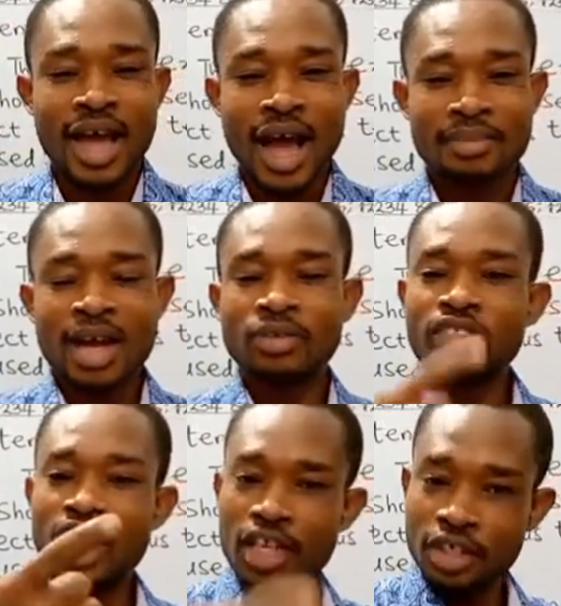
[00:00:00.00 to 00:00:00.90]
I'm now
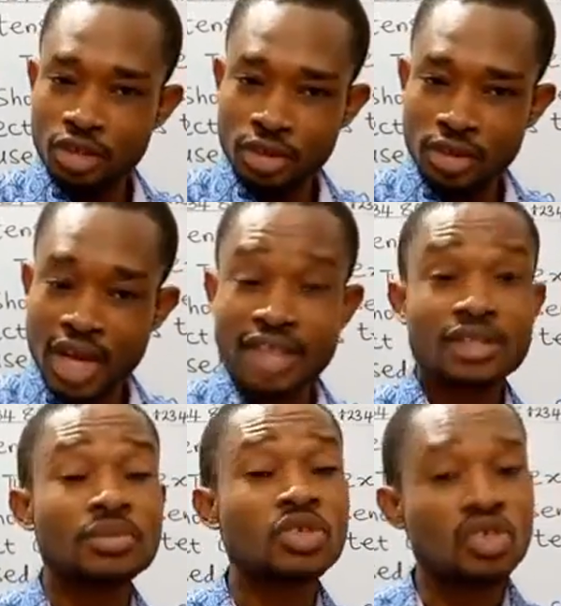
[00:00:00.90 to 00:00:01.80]
telling you that
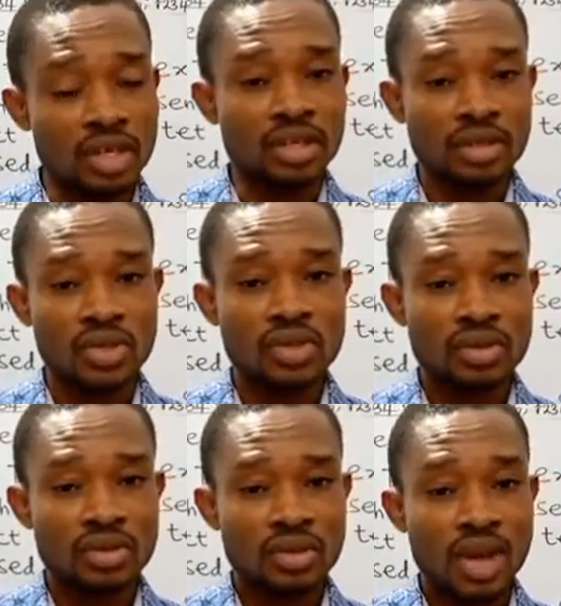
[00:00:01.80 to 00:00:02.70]
some
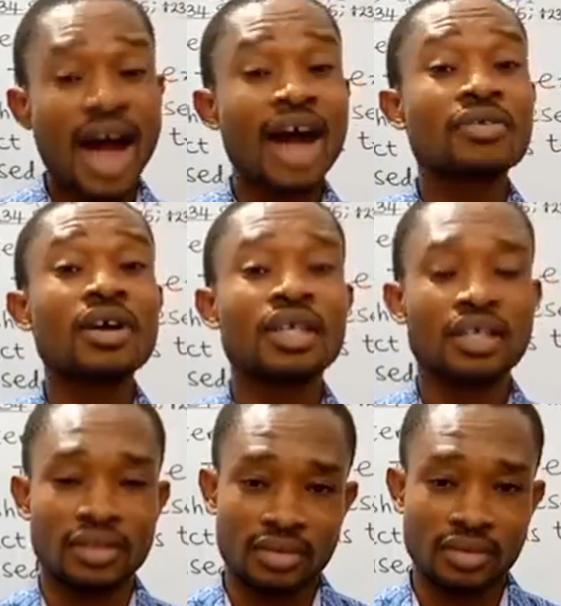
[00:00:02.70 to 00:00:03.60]
students are
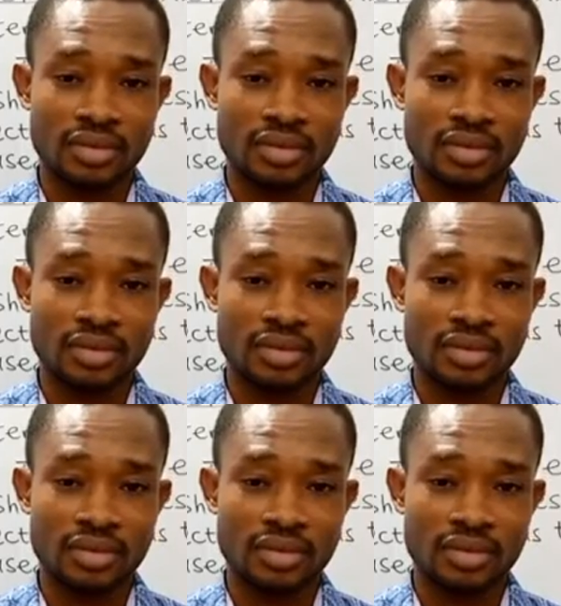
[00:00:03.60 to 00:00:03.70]
running.